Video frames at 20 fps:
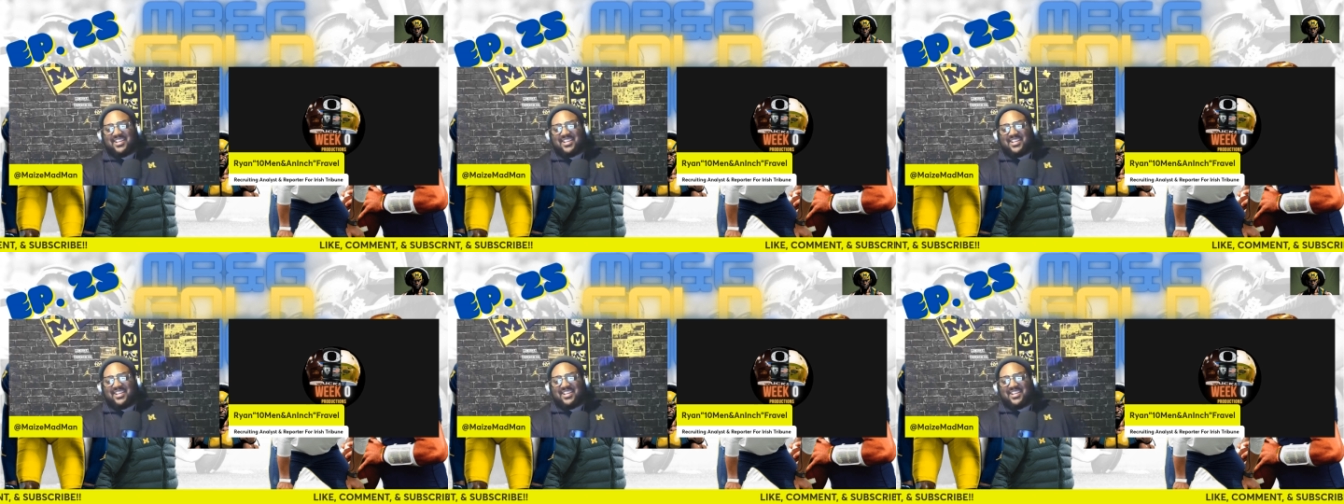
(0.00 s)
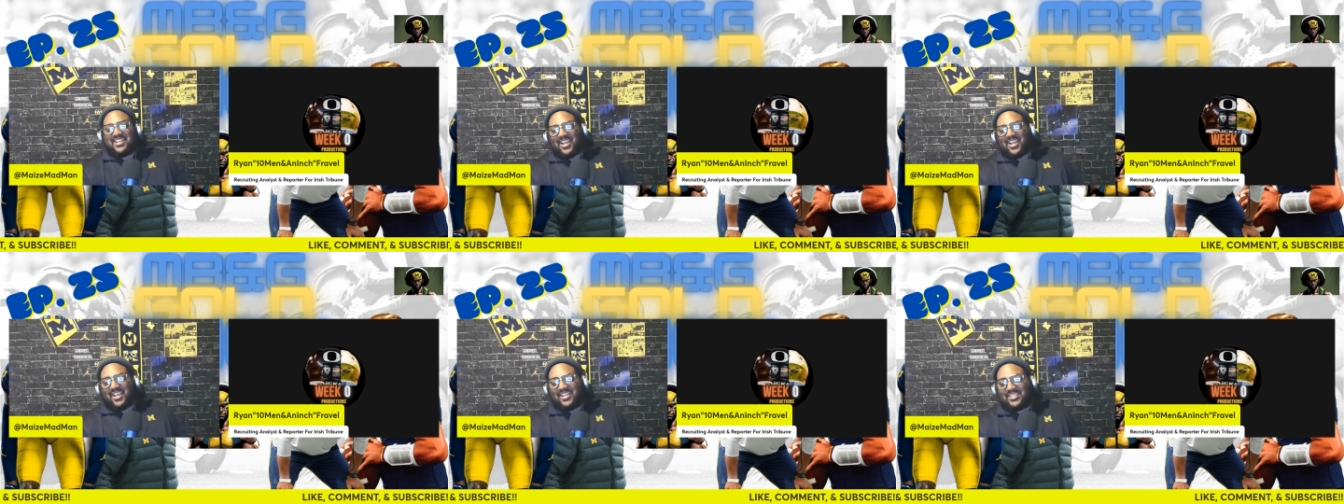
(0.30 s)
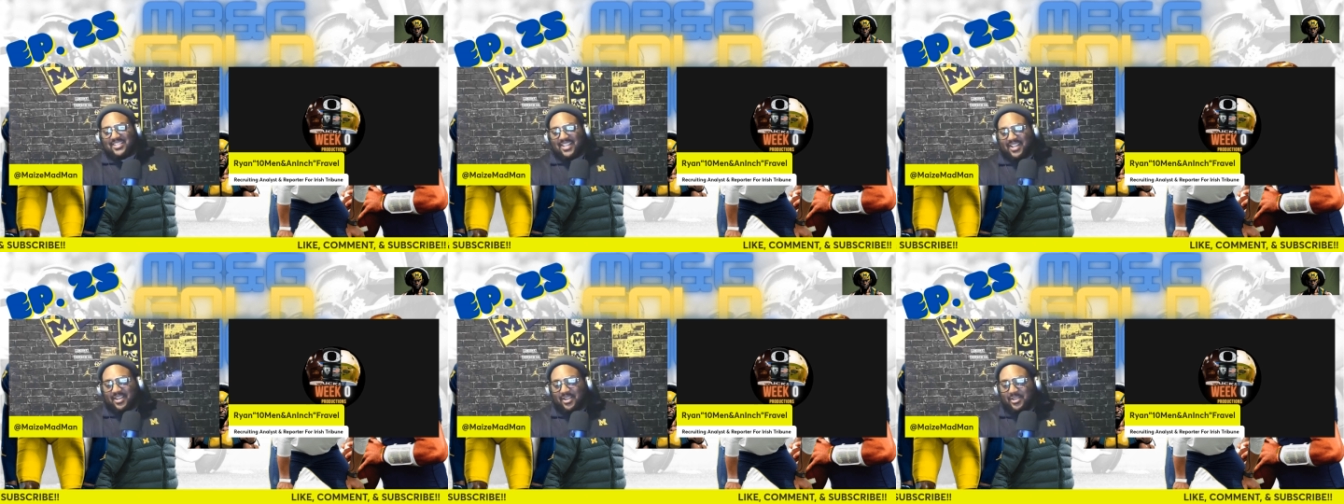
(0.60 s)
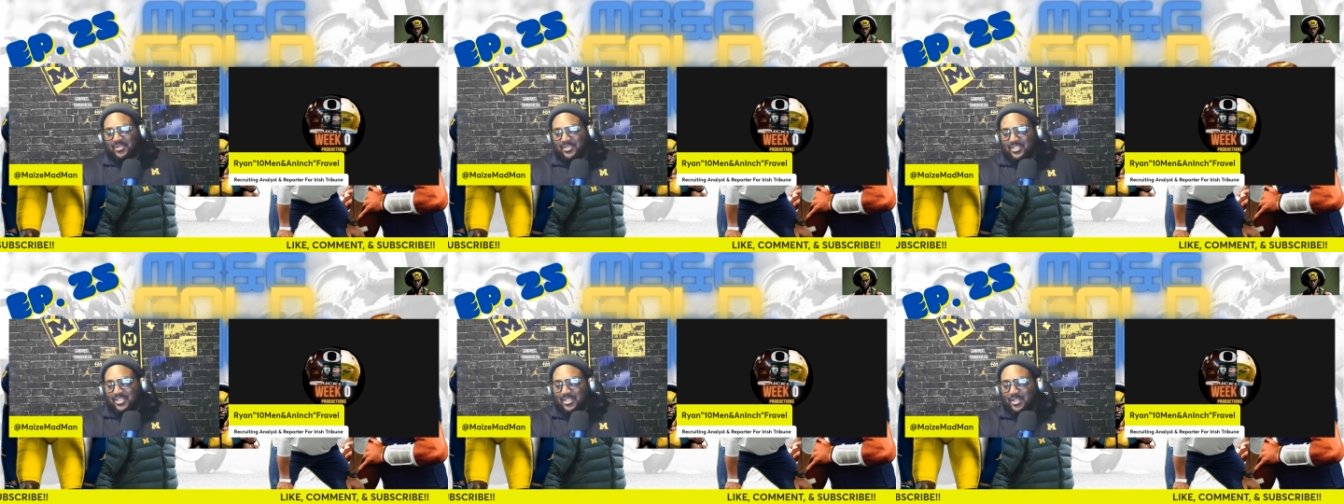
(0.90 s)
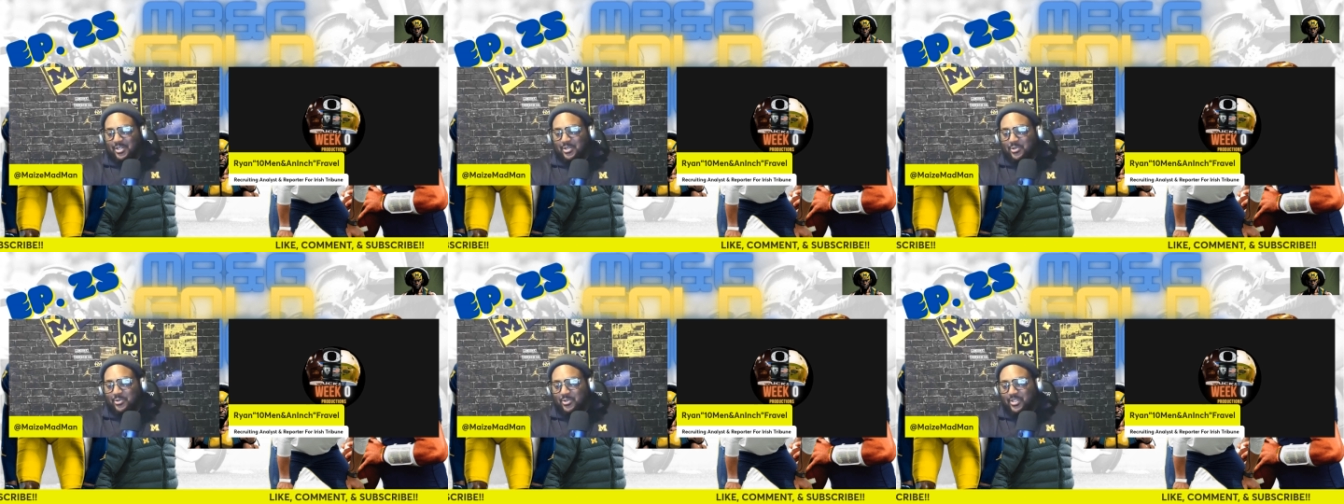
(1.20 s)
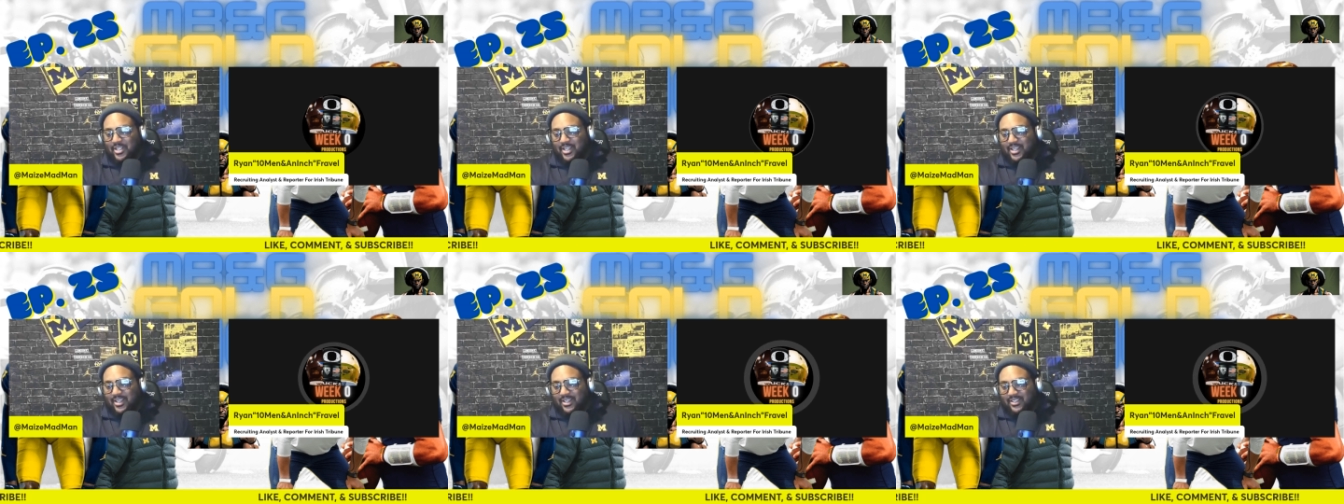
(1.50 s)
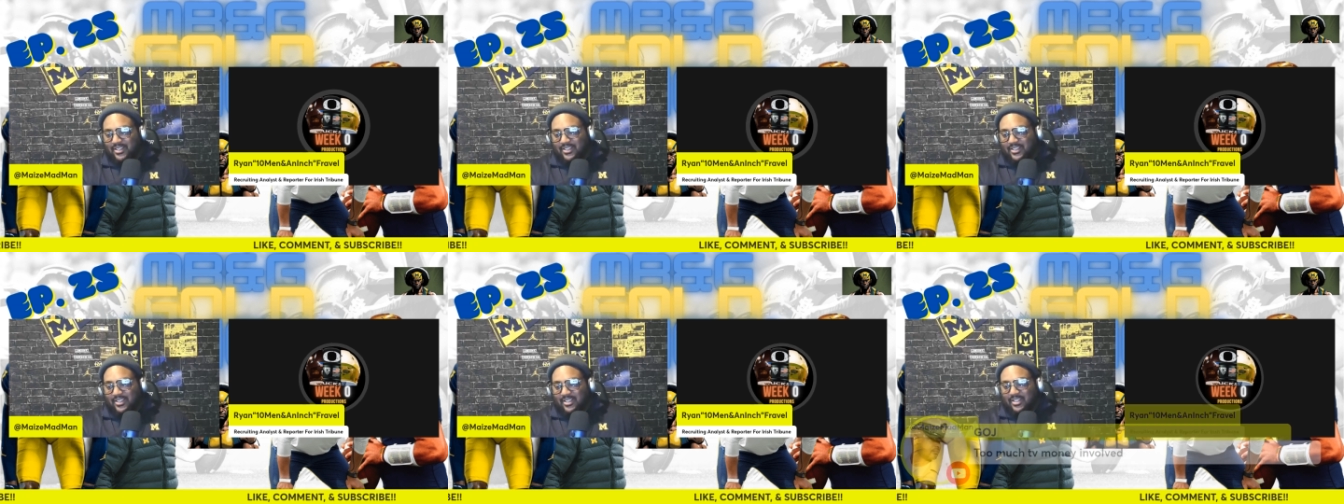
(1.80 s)
you guys got to go to the gulag. Send
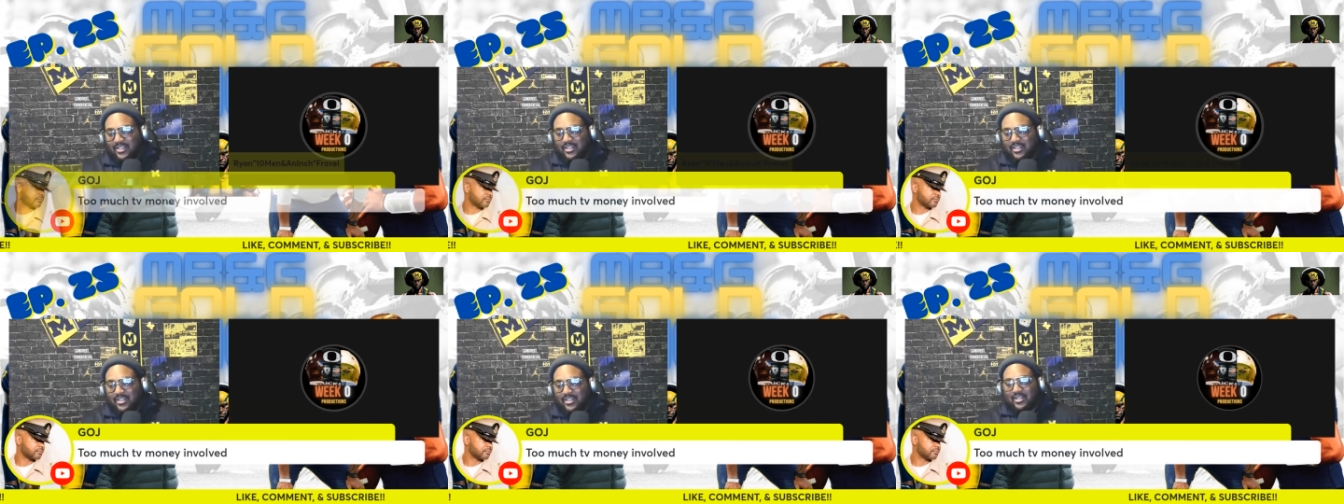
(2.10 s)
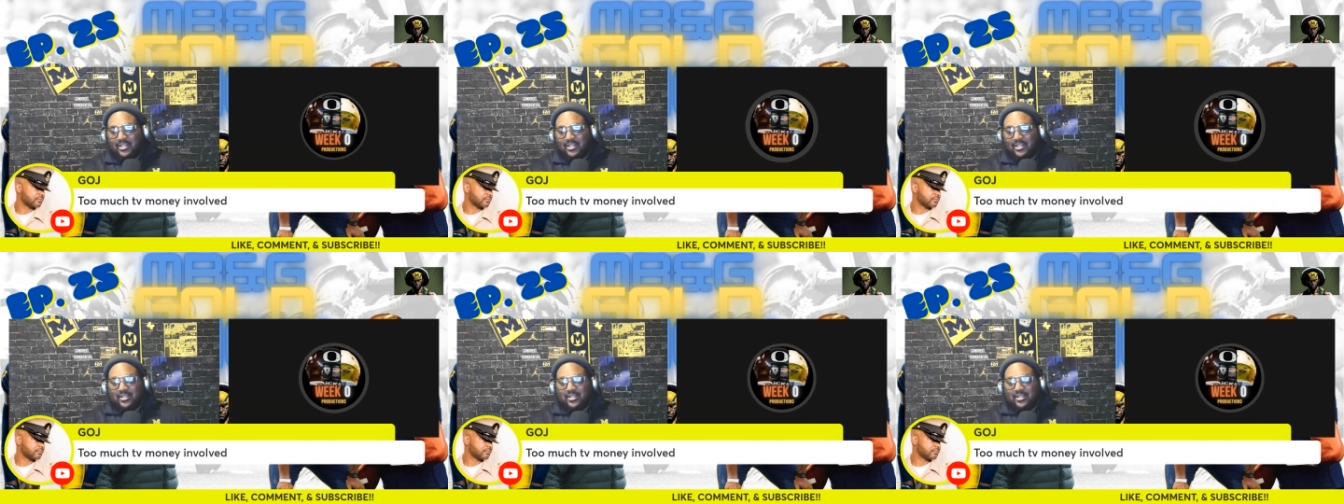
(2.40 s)
Michigan State.